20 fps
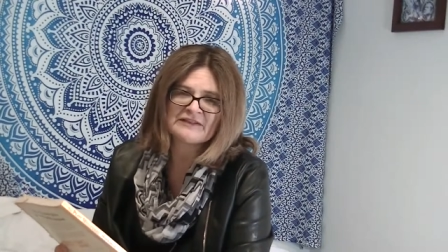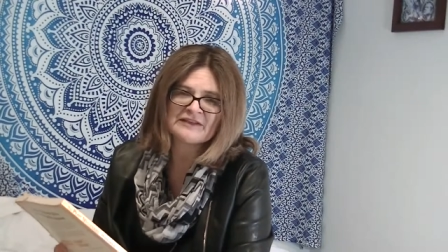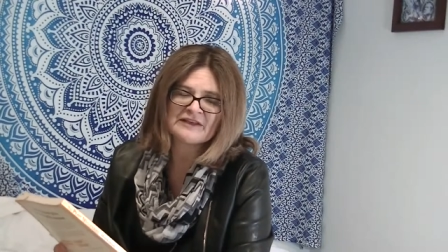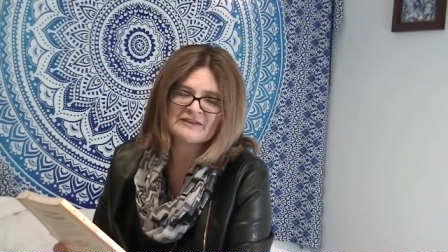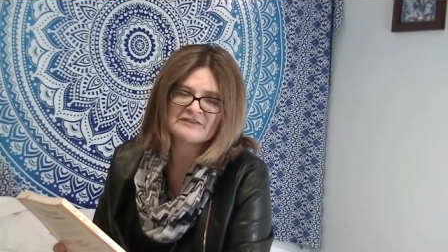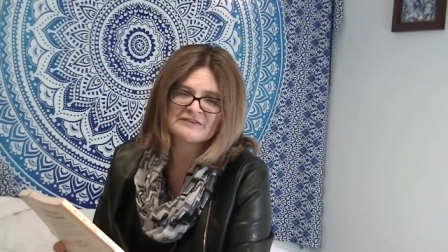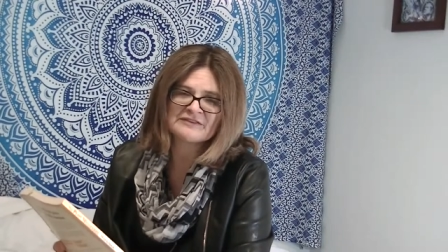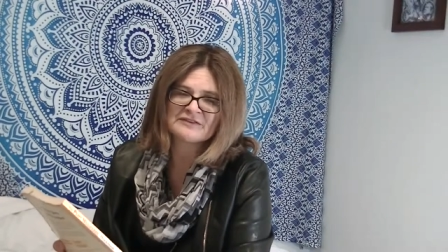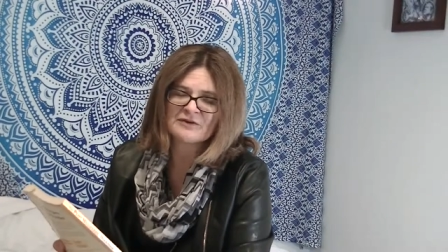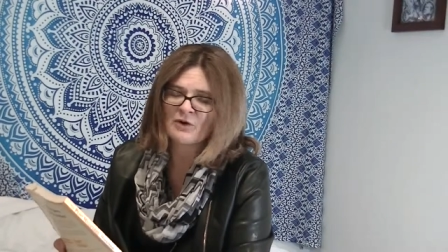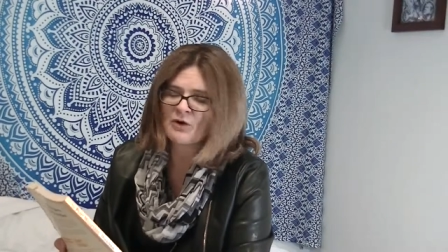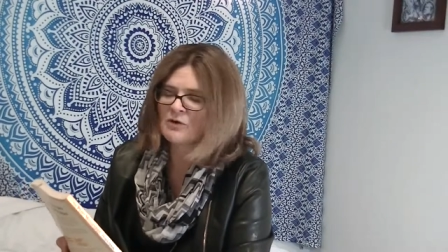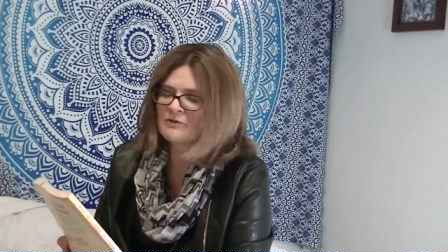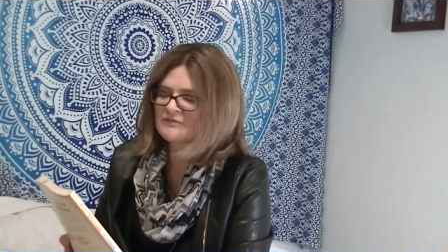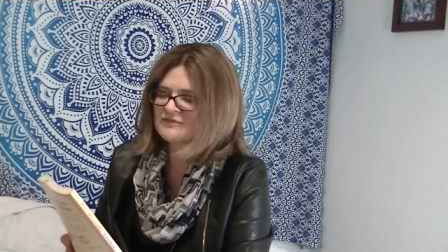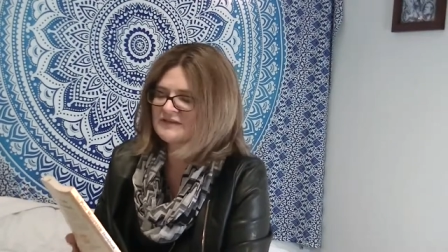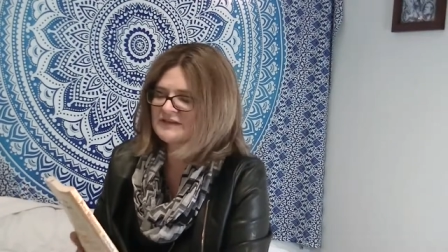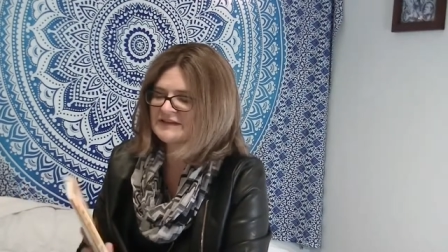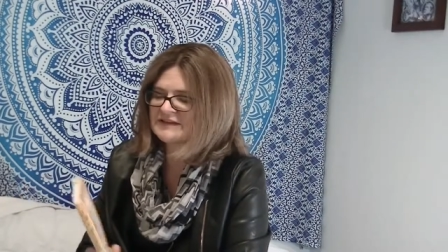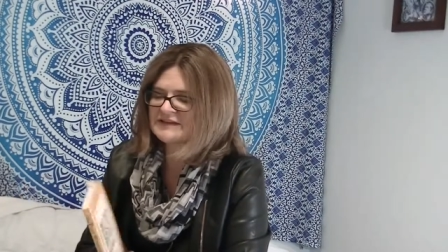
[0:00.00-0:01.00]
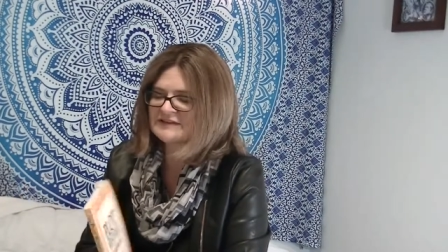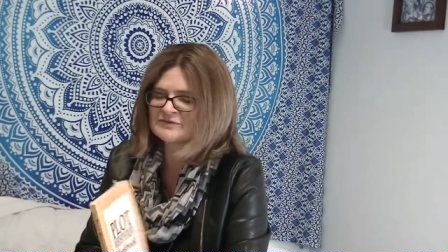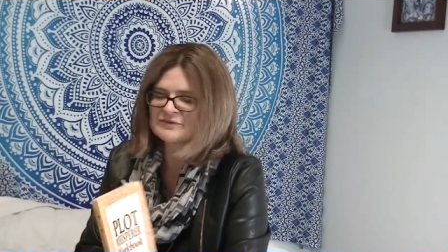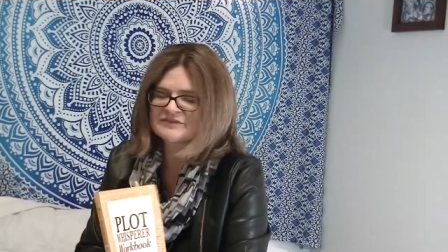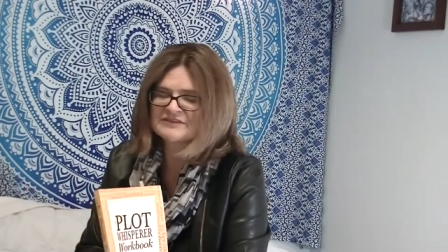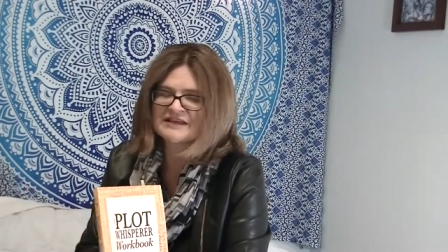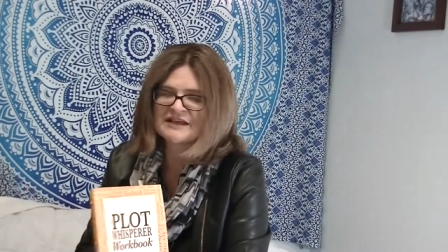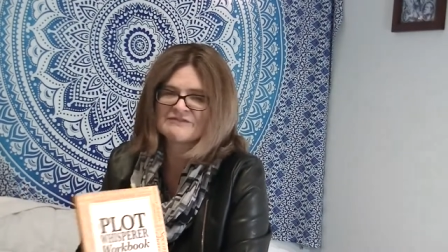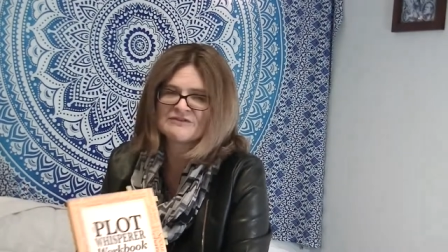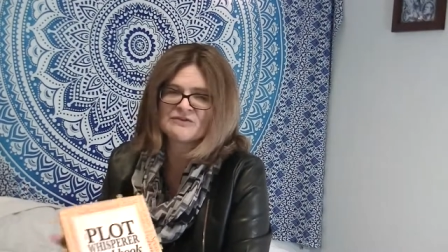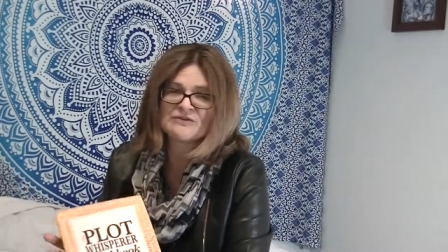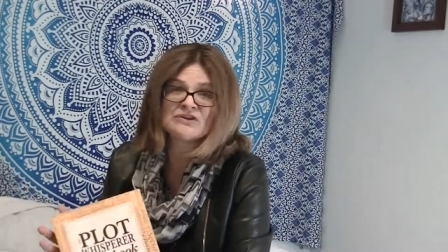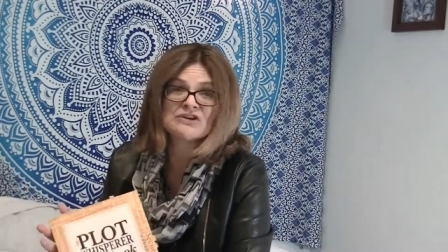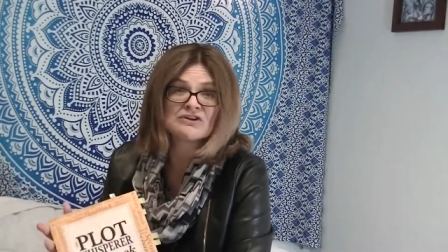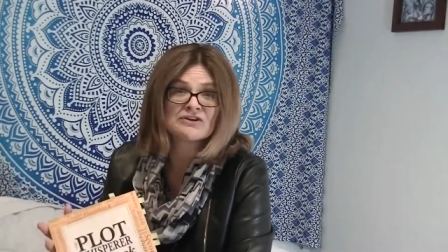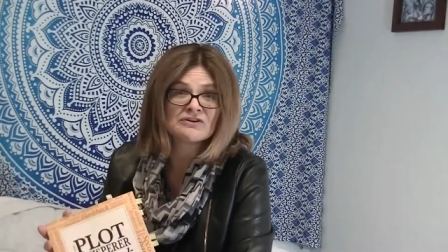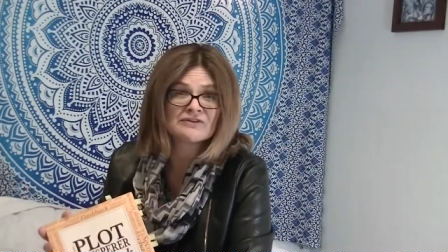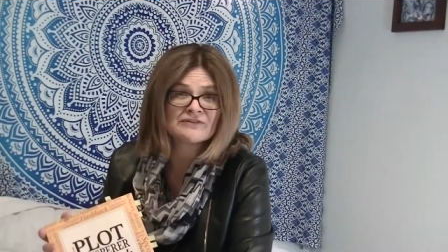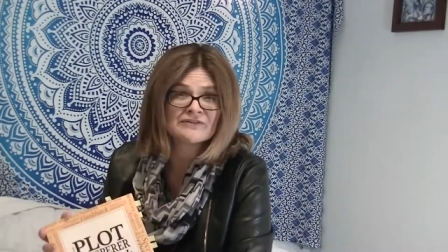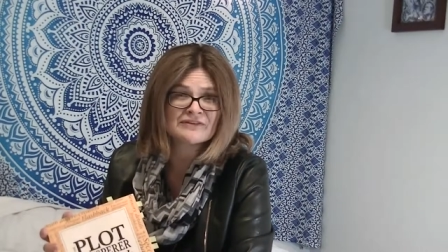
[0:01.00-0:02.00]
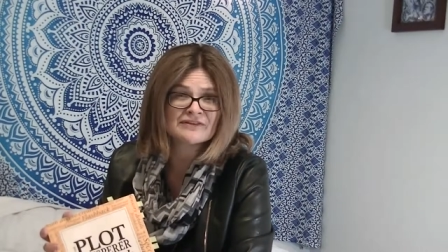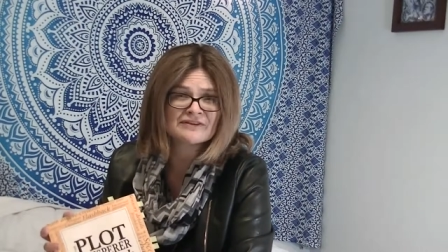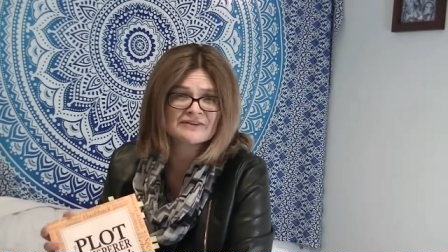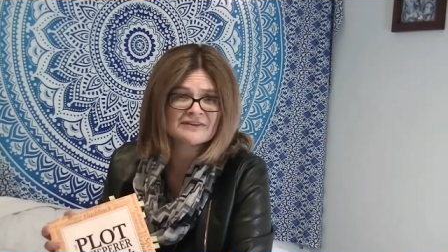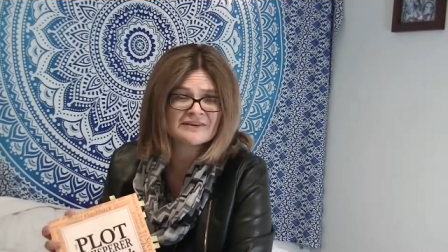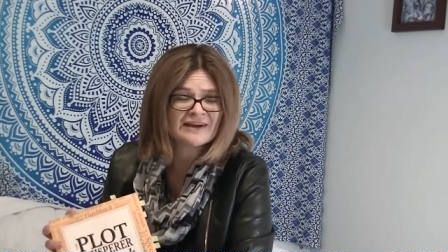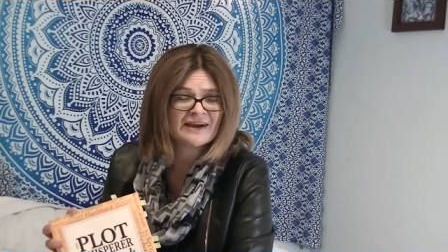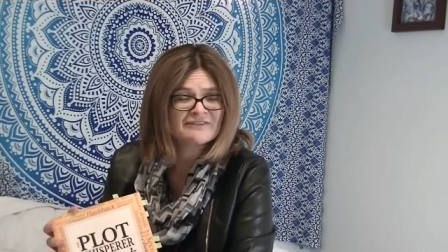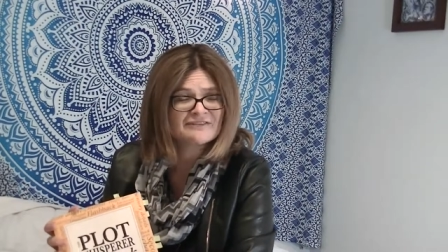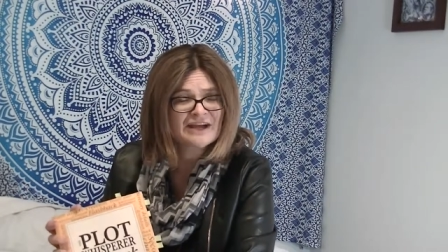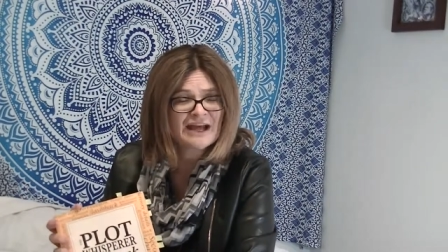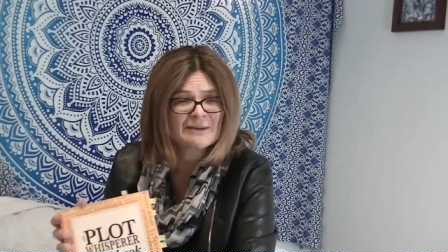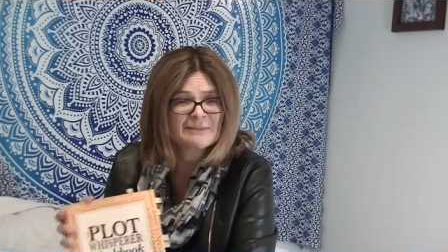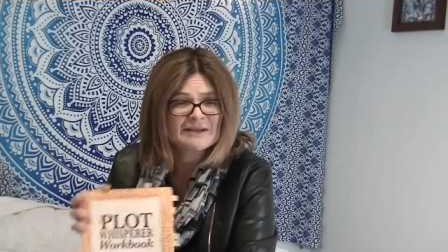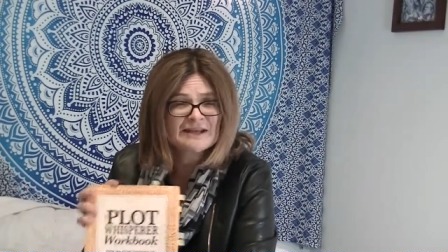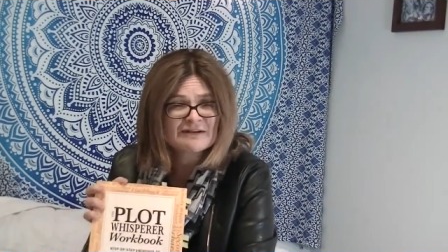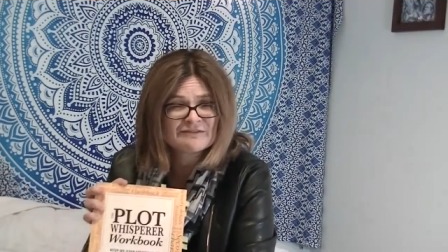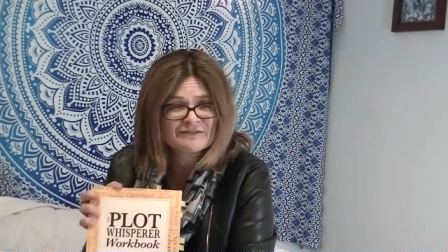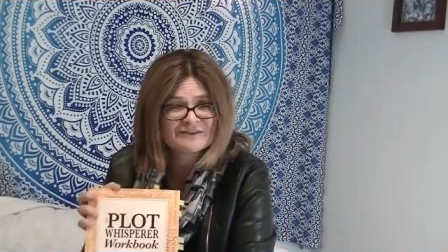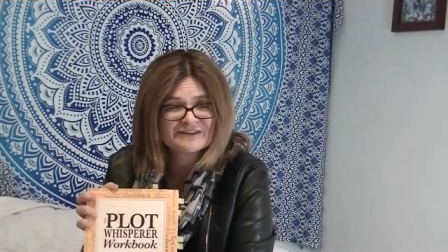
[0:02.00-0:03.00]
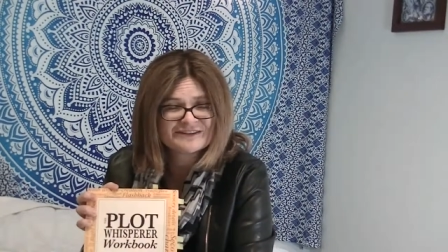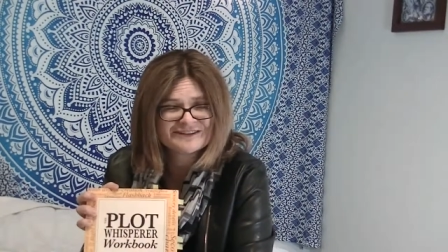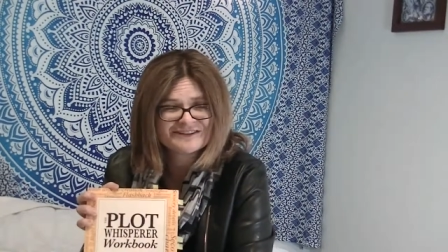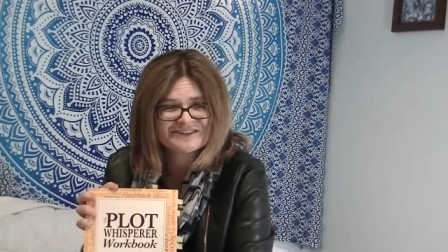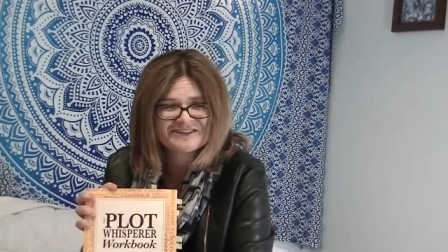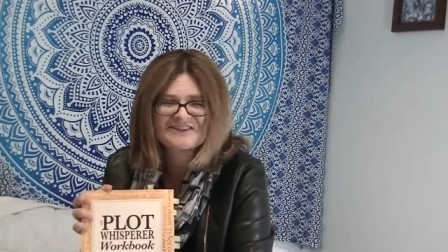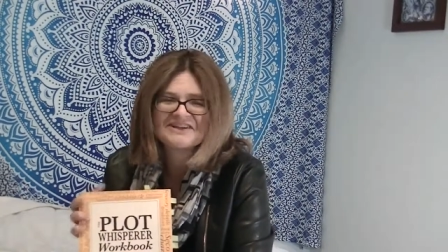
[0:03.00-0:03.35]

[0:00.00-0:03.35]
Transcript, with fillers: this. So hopefully this will save you years of time and effort.